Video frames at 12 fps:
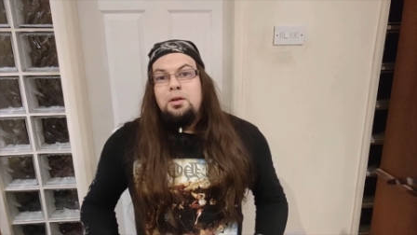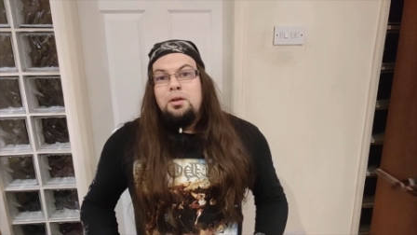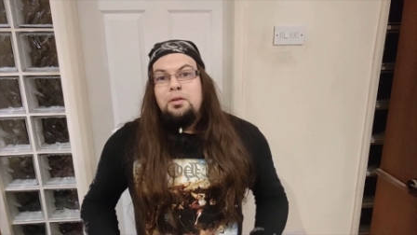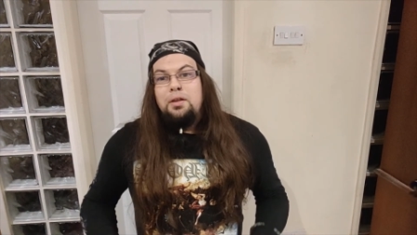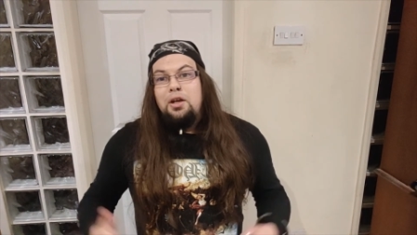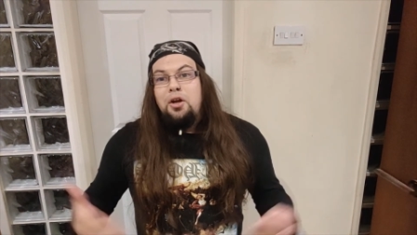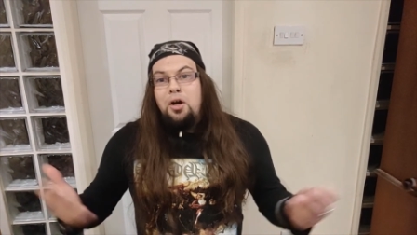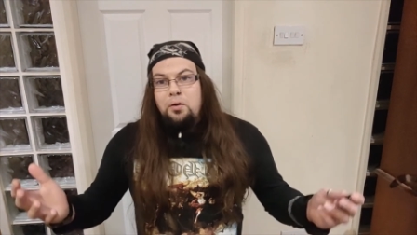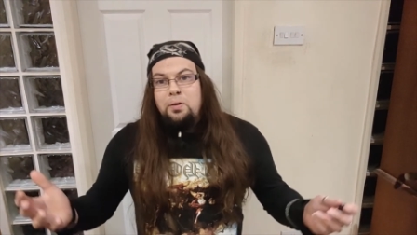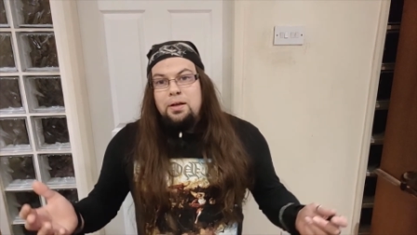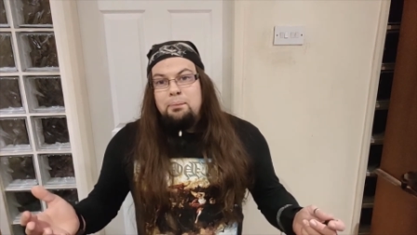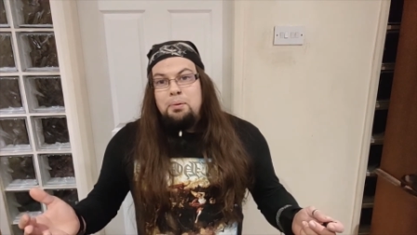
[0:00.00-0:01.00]
that not
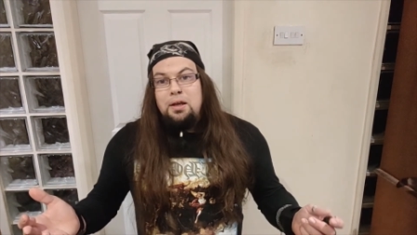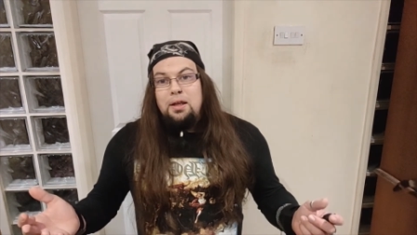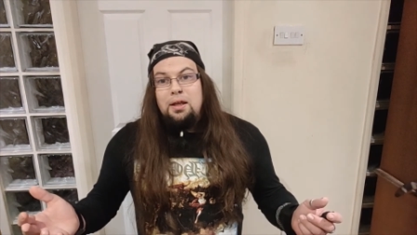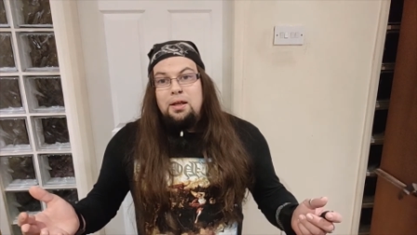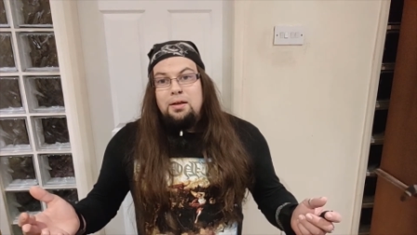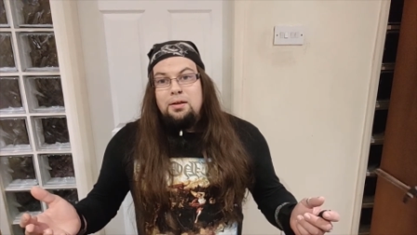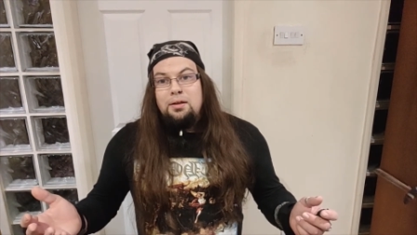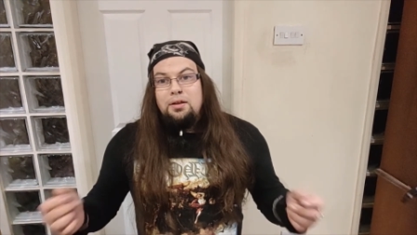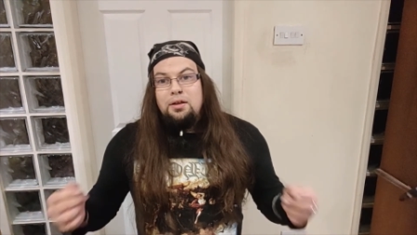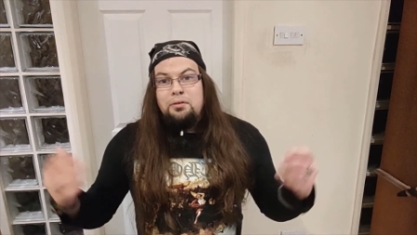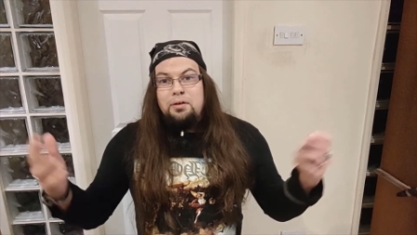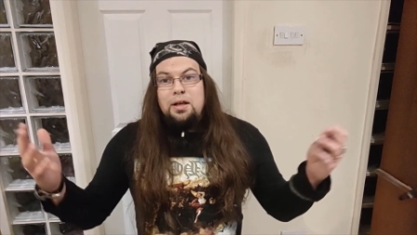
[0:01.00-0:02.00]
only played
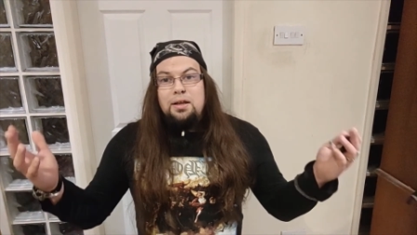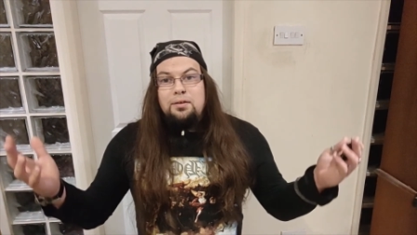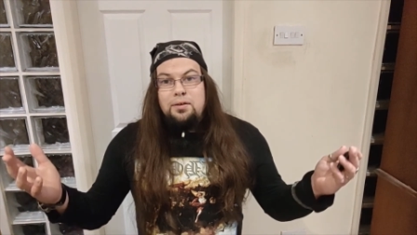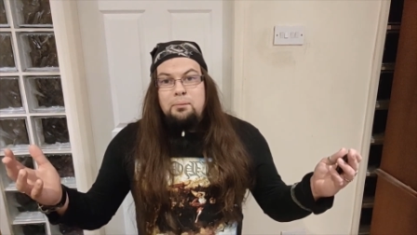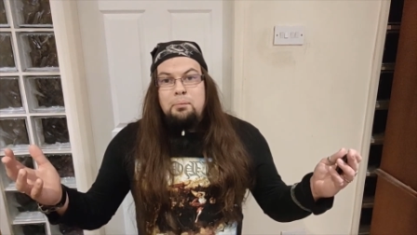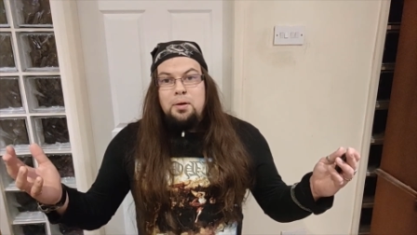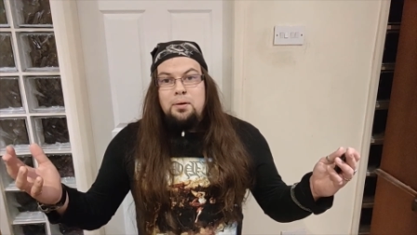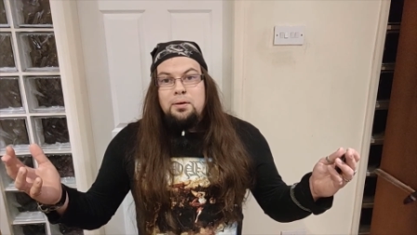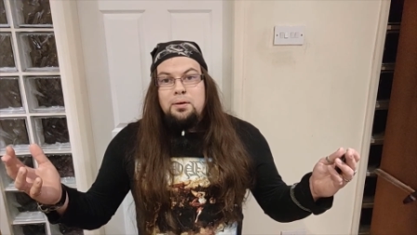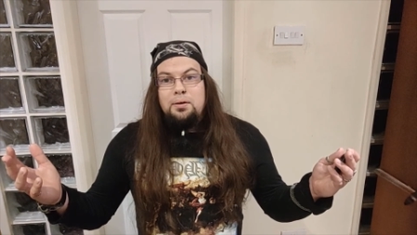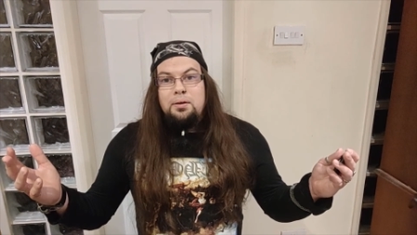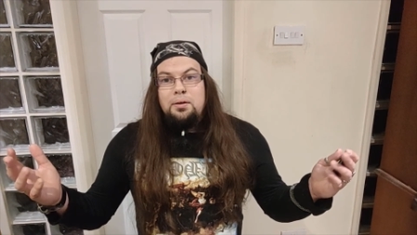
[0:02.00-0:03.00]
the greats in punk,
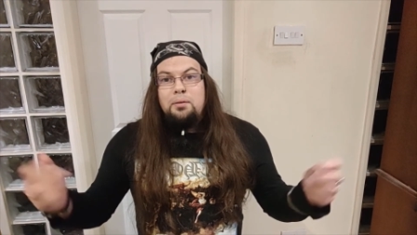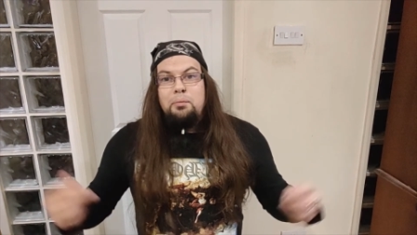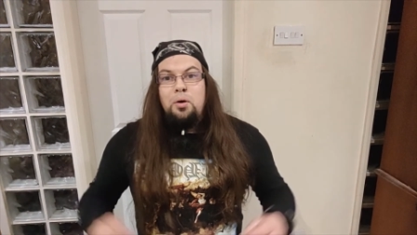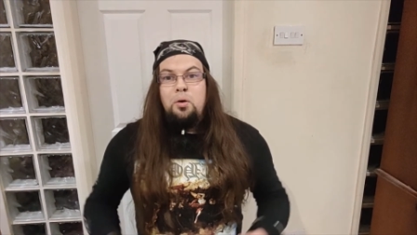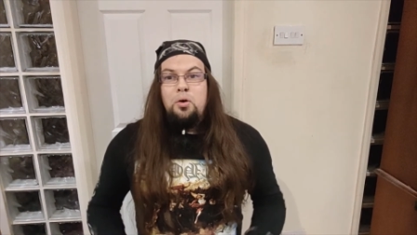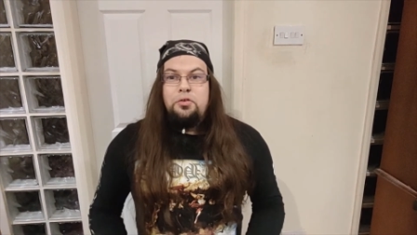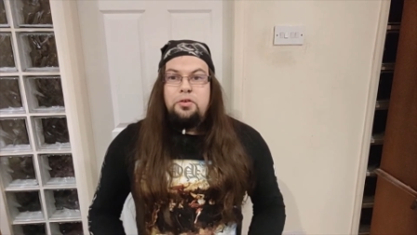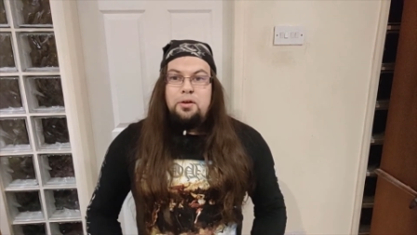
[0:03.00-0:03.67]
but also